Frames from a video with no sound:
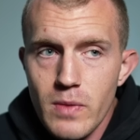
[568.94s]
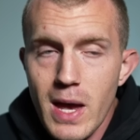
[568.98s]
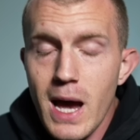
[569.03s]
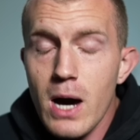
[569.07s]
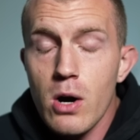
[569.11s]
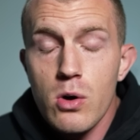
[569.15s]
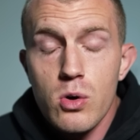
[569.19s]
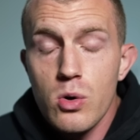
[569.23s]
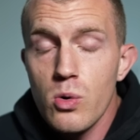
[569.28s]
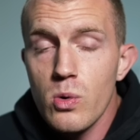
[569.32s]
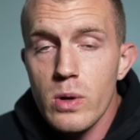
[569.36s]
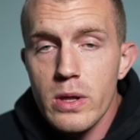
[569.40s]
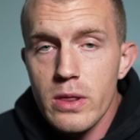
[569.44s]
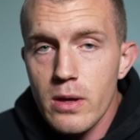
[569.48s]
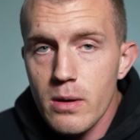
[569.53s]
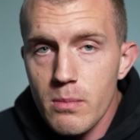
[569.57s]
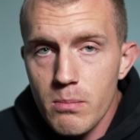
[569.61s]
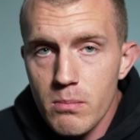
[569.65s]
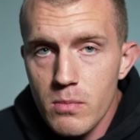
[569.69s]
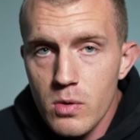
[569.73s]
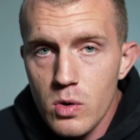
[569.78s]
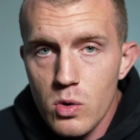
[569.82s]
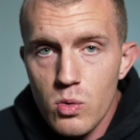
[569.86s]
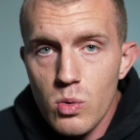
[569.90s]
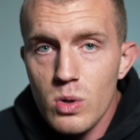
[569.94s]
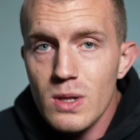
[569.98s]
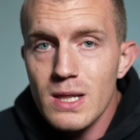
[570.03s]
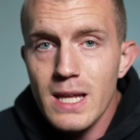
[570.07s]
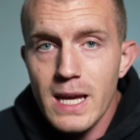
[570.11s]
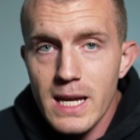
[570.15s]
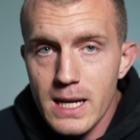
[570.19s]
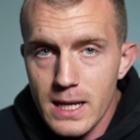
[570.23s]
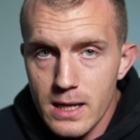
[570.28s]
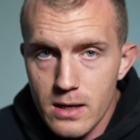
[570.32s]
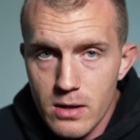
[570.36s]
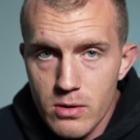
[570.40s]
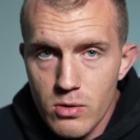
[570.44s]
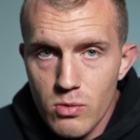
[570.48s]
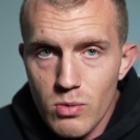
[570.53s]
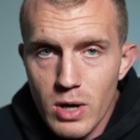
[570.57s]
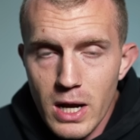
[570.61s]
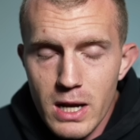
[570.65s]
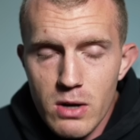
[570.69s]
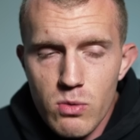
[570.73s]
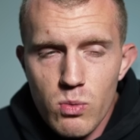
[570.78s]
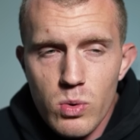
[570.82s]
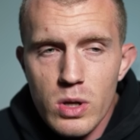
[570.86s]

algorithm related, right?